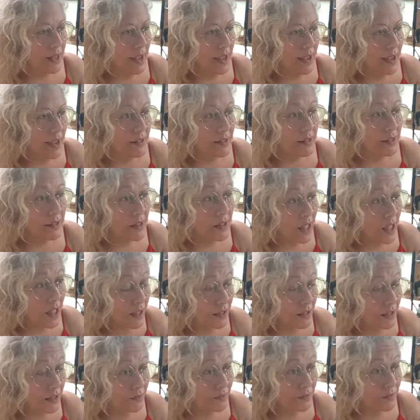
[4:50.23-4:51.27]
And
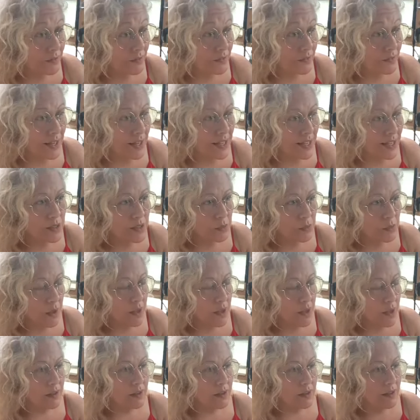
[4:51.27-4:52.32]
love is
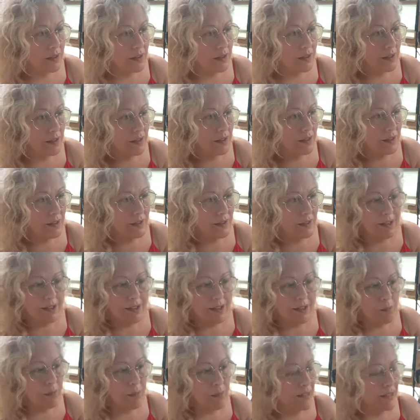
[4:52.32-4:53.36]
what
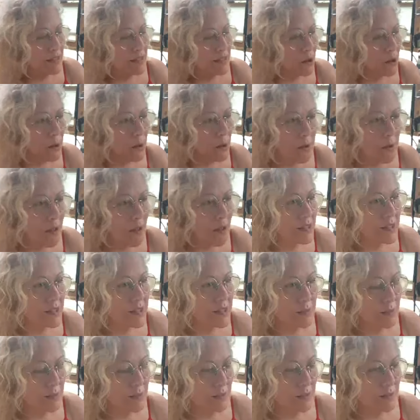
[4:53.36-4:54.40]
makes it all
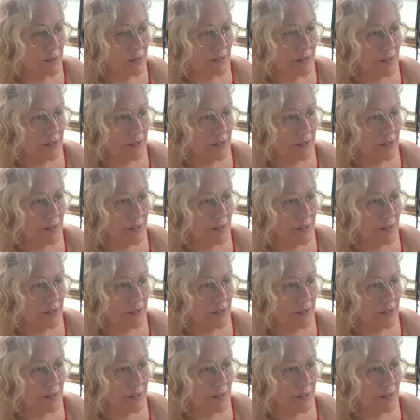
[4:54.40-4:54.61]
possible.